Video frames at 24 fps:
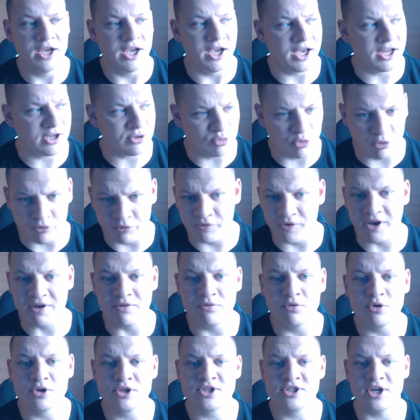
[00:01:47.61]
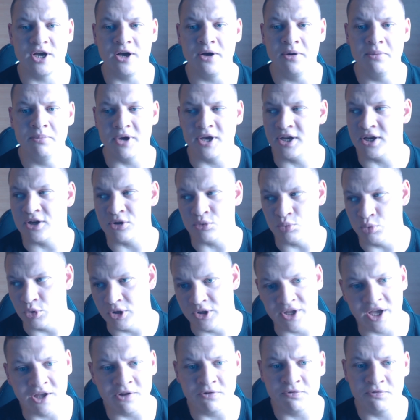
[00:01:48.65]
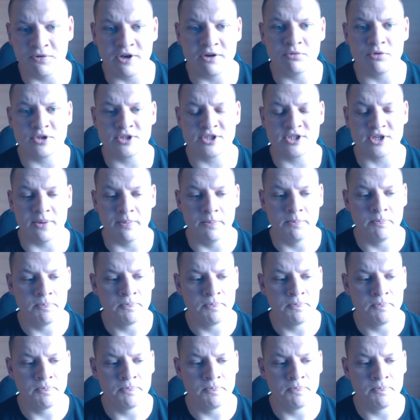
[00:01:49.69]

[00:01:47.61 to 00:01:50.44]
And it will favor some, and it will not favor some.